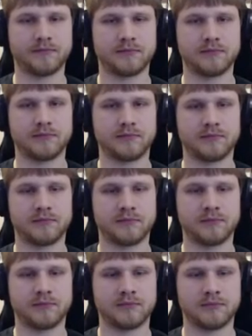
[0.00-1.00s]

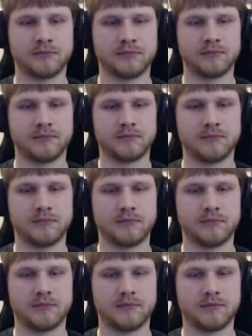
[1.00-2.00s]

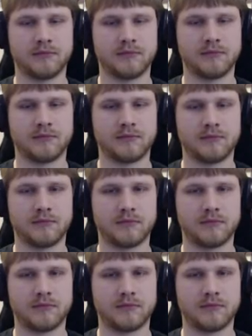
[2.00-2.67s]
(silent)